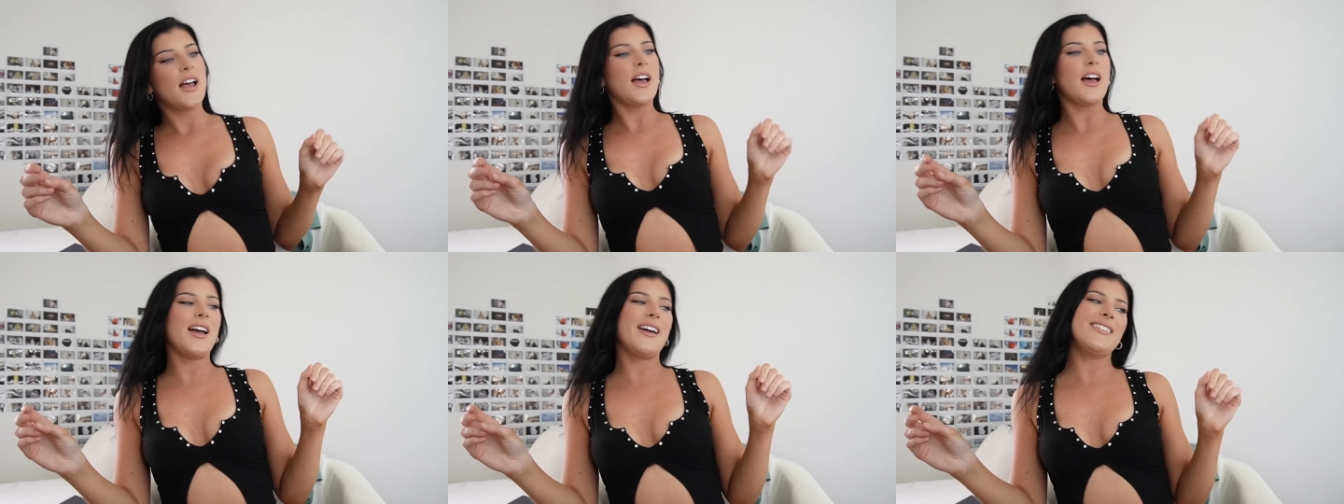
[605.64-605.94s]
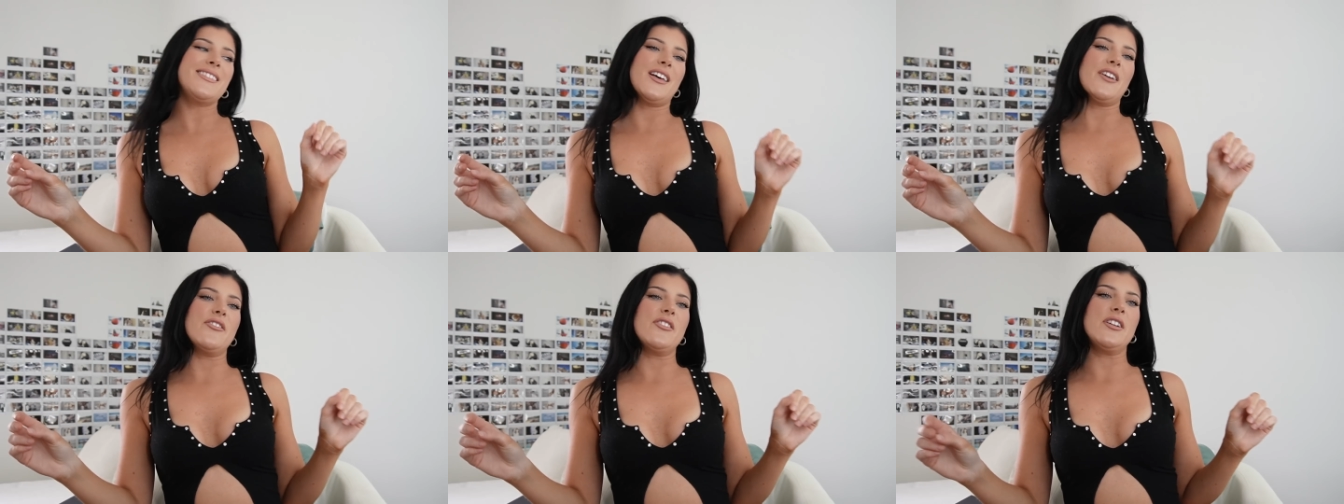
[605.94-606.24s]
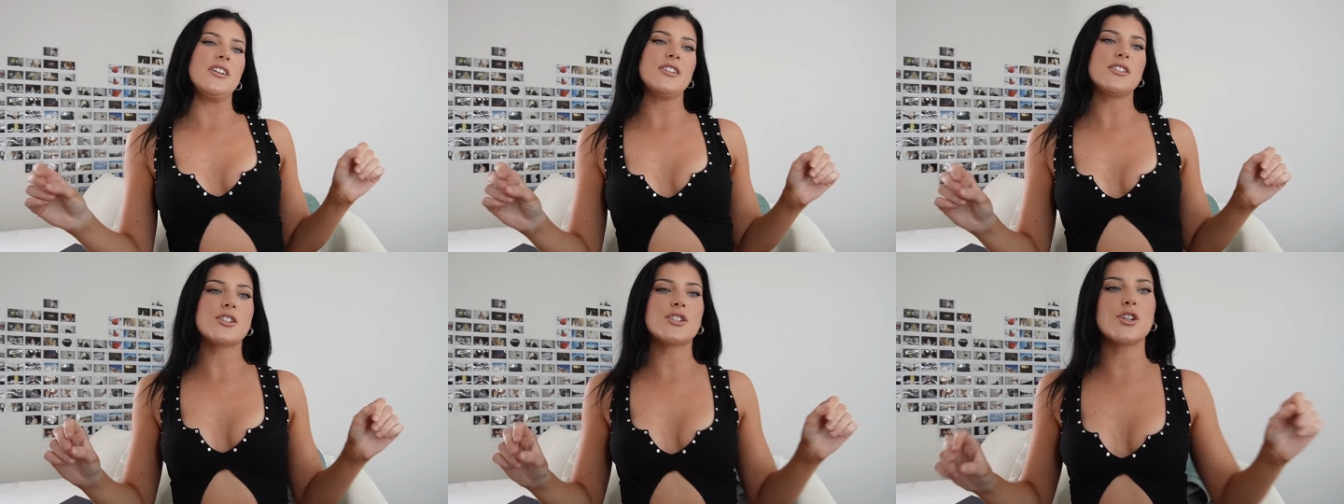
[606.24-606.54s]
I love
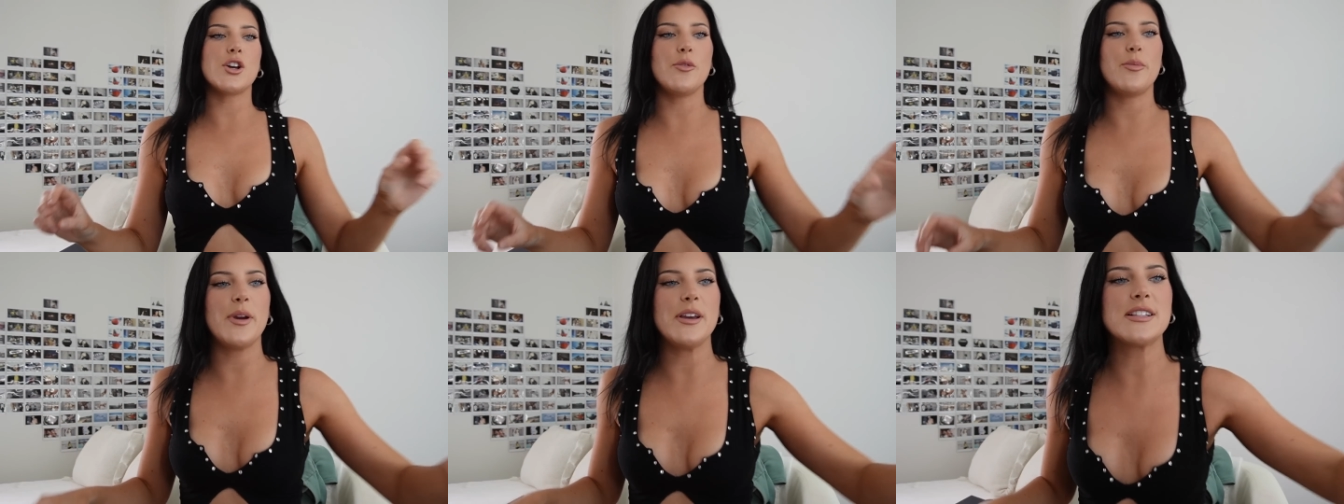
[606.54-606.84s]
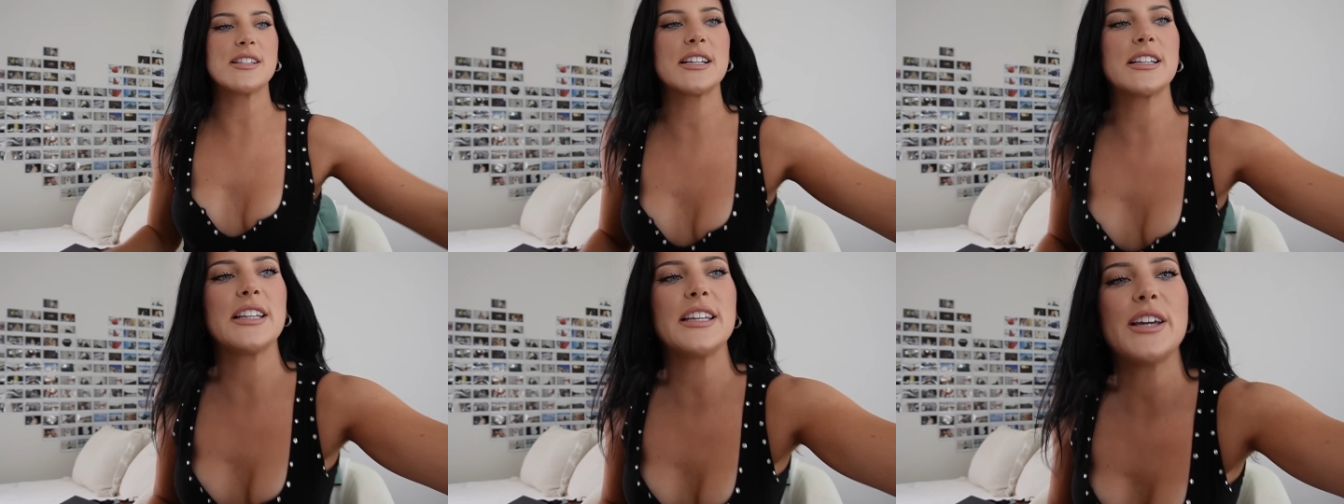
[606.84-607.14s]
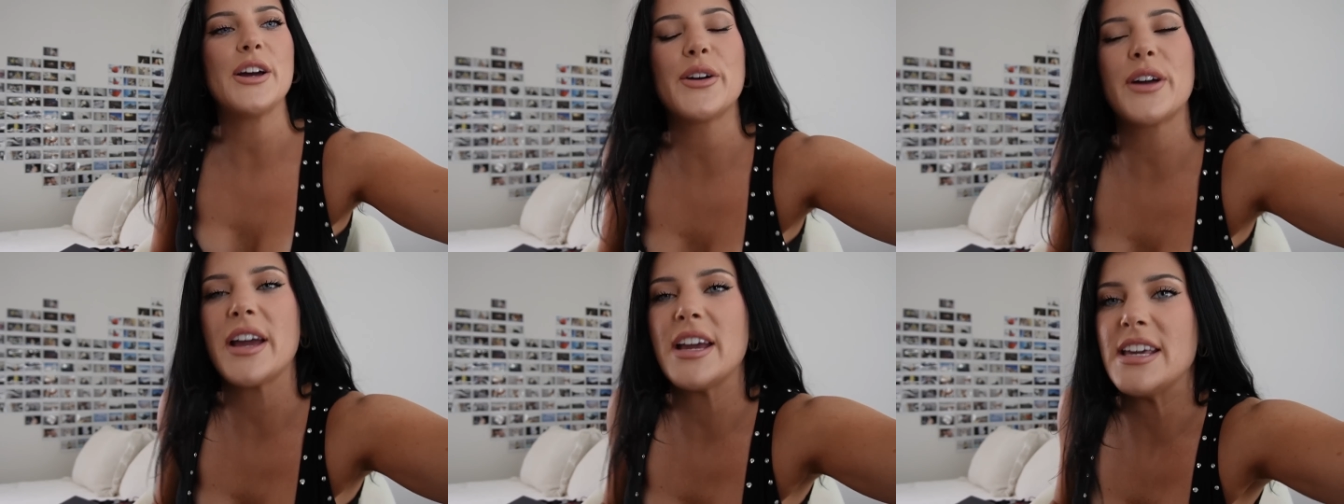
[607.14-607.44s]
it. So
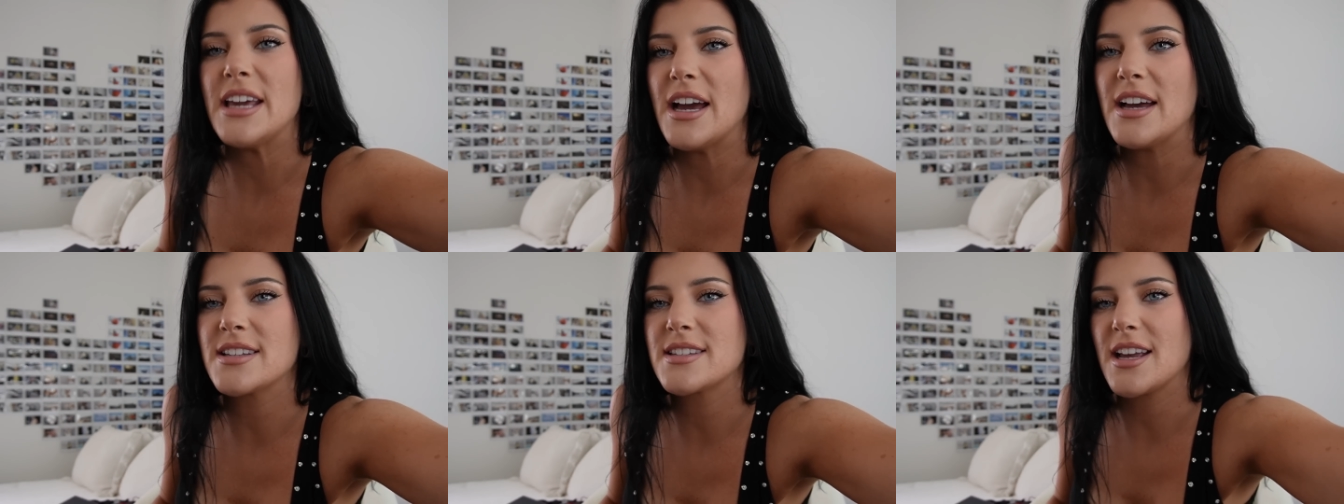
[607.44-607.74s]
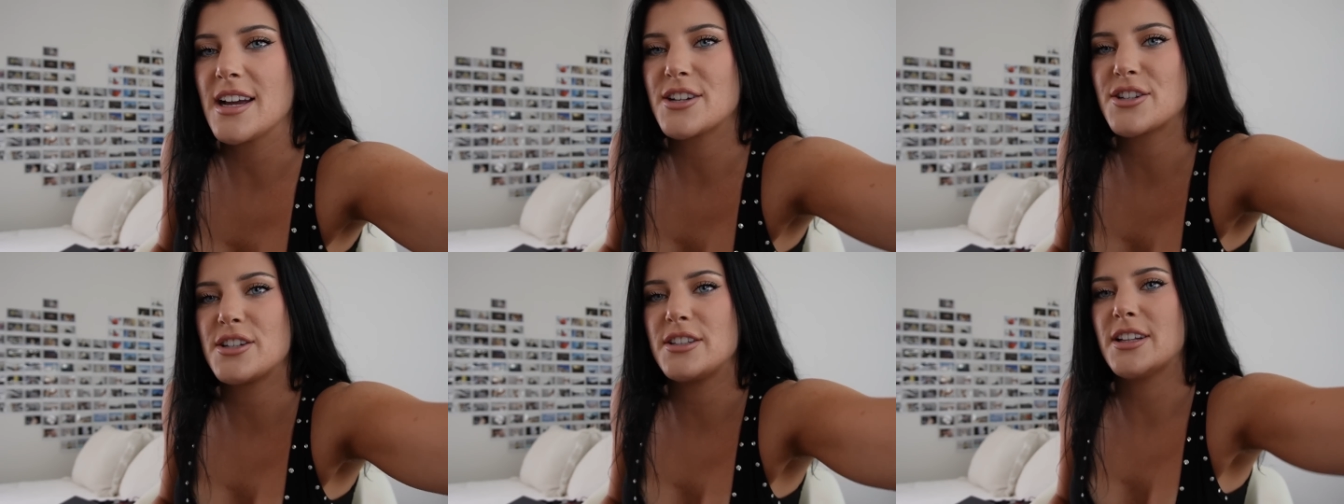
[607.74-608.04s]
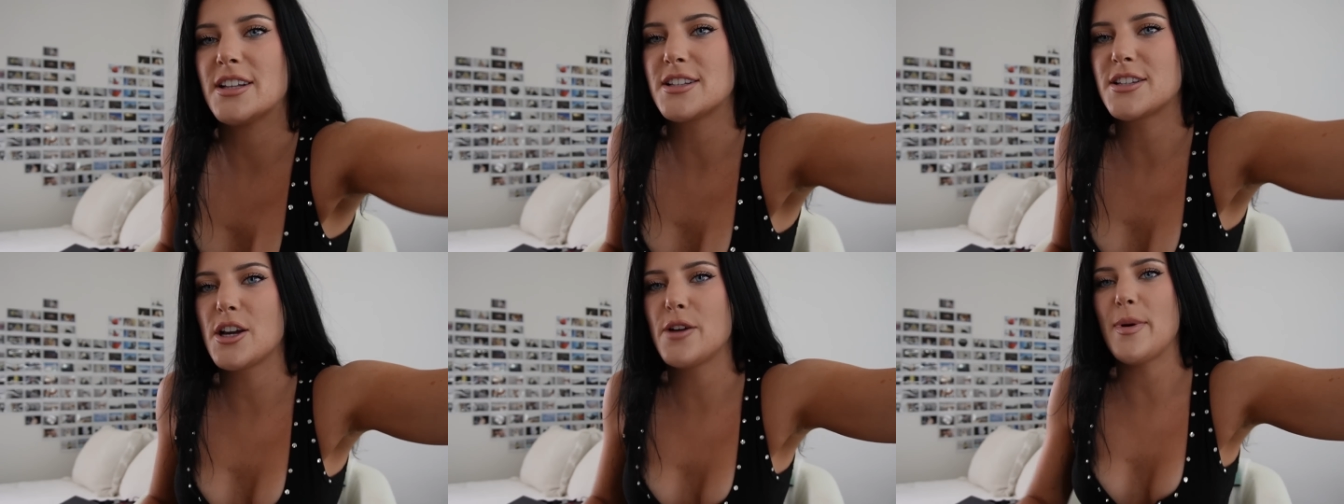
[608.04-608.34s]
basically, okay, yes, actually
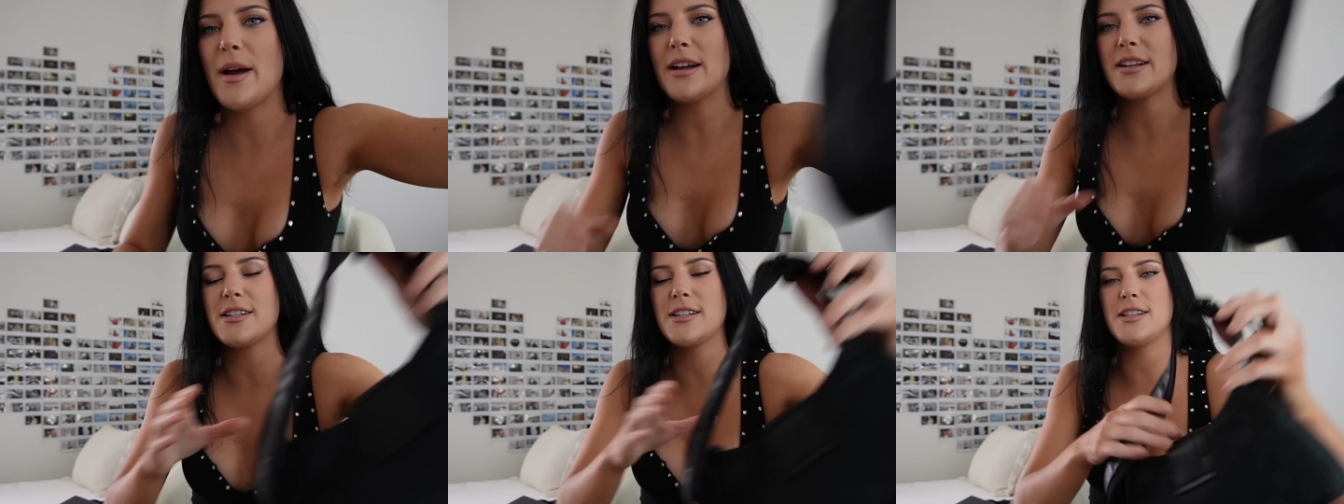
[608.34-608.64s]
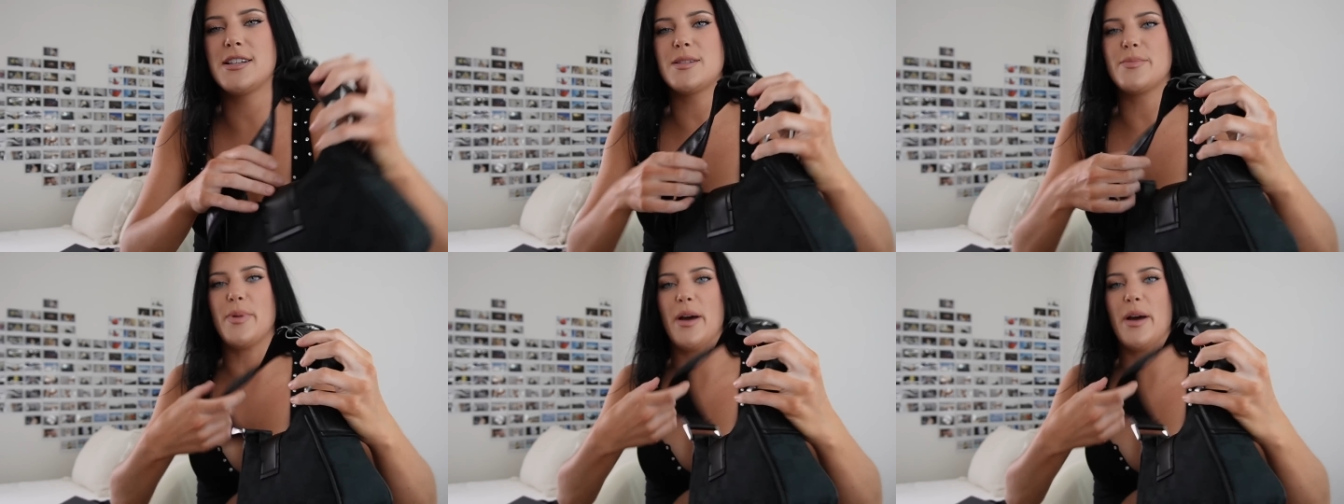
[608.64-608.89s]
let's go back to this